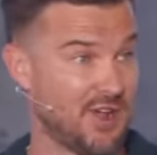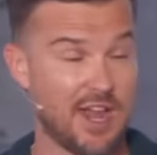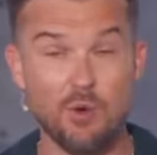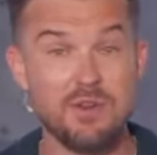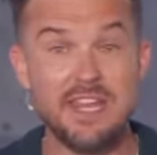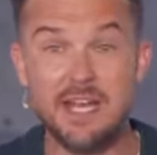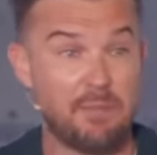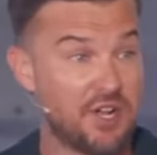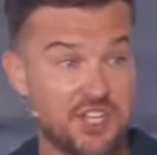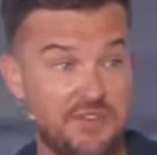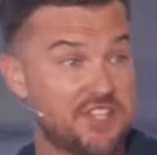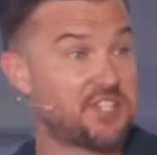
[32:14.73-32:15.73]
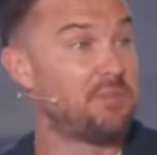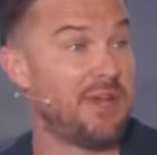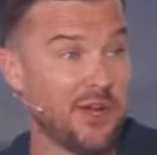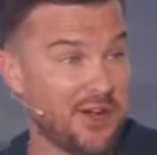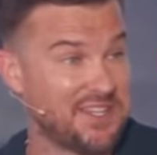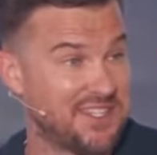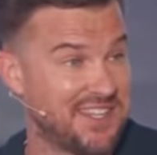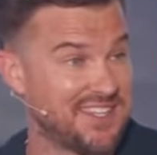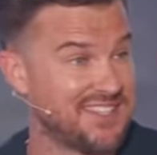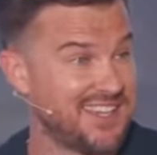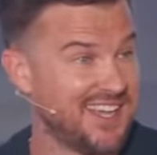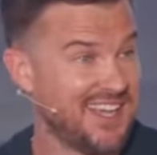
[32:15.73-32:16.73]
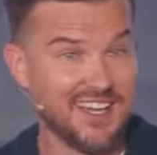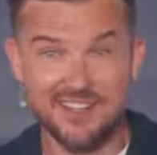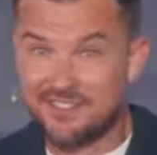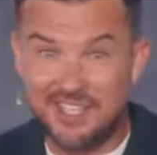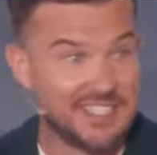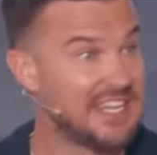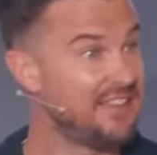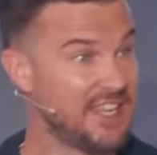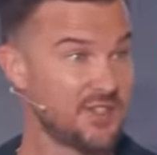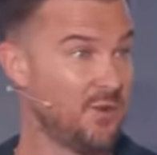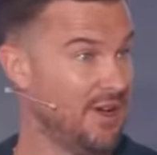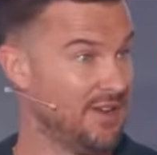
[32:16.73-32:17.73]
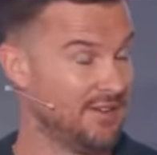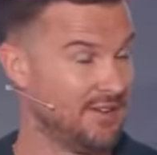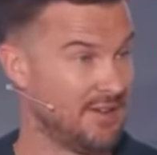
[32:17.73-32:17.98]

I don't need a bunch of experiences to lead this one.